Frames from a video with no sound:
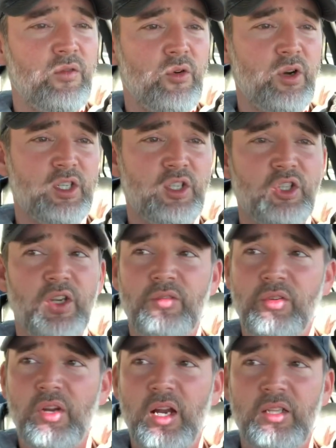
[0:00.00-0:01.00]
for it to
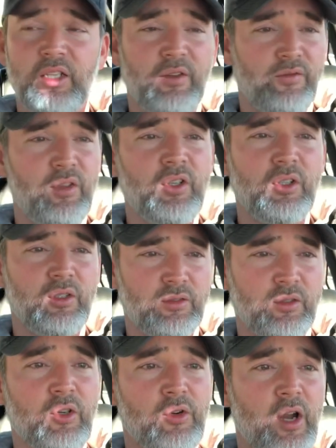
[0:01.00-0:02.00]
shift correctly and feel
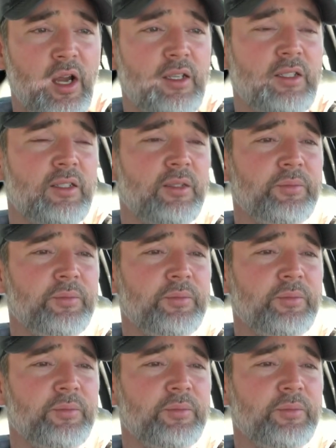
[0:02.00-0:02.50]
correct.